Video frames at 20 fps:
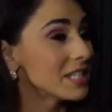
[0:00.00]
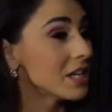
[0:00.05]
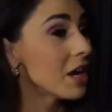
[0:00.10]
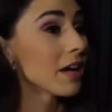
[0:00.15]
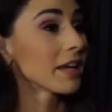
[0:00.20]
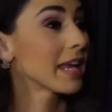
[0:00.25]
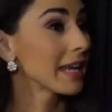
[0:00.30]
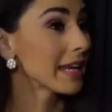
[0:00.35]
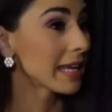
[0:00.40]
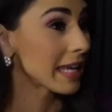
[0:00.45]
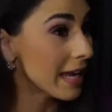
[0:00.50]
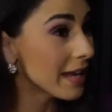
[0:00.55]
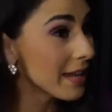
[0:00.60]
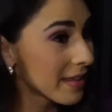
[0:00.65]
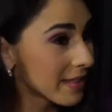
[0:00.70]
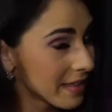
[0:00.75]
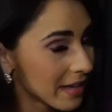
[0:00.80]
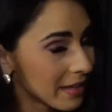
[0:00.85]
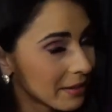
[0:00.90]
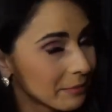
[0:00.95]
not getting
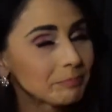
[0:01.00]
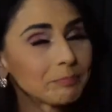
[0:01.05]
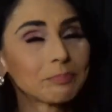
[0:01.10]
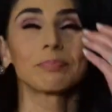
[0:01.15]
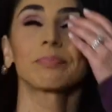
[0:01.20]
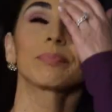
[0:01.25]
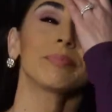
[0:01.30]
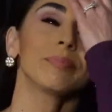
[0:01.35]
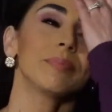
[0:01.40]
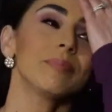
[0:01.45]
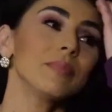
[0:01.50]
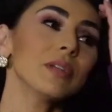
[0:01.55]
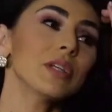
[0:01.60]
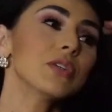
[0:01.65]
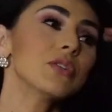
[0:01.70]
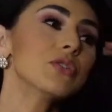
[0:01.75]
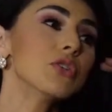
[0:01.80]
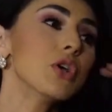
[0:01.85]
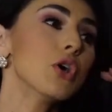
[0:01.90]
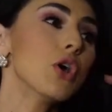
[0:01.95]
anything.
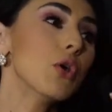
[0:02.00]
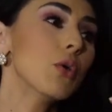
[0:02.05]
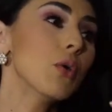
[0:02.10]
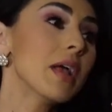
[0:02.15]
So